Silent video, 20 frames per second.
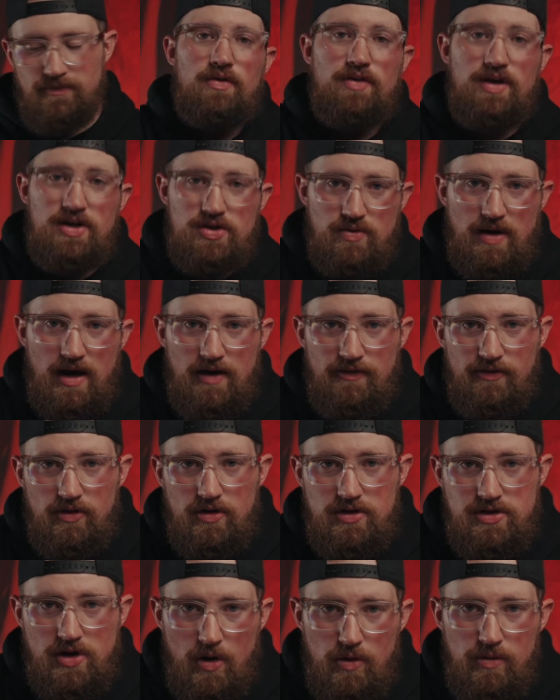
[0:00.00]
This
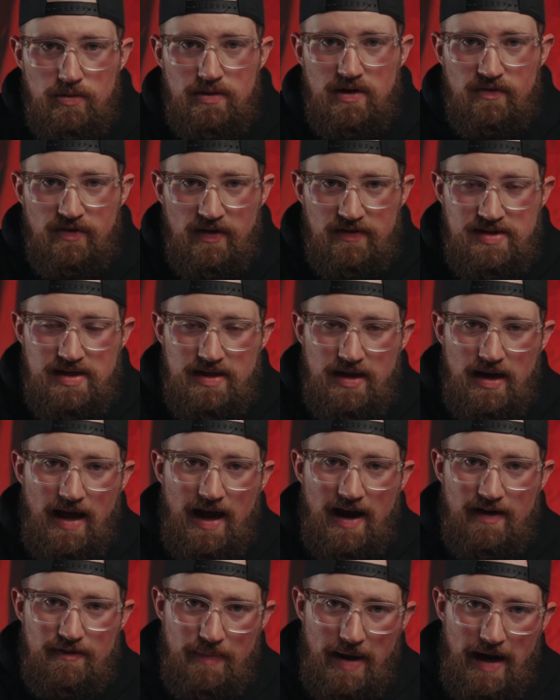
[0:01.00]
rifle is only
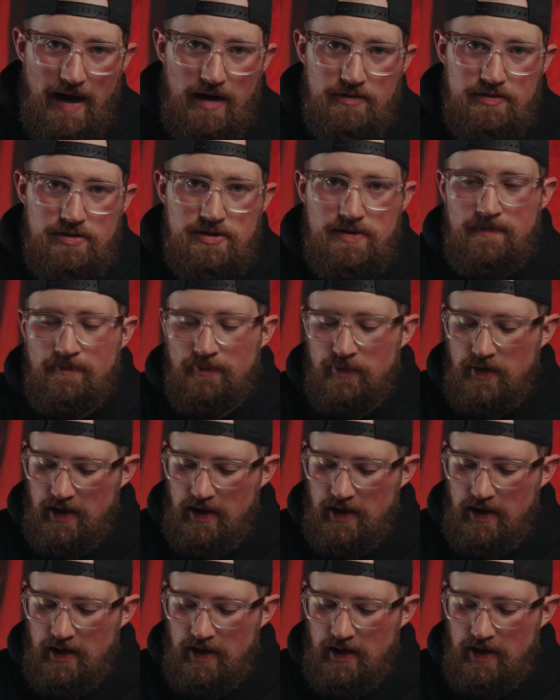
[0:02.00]
15.5 pounds.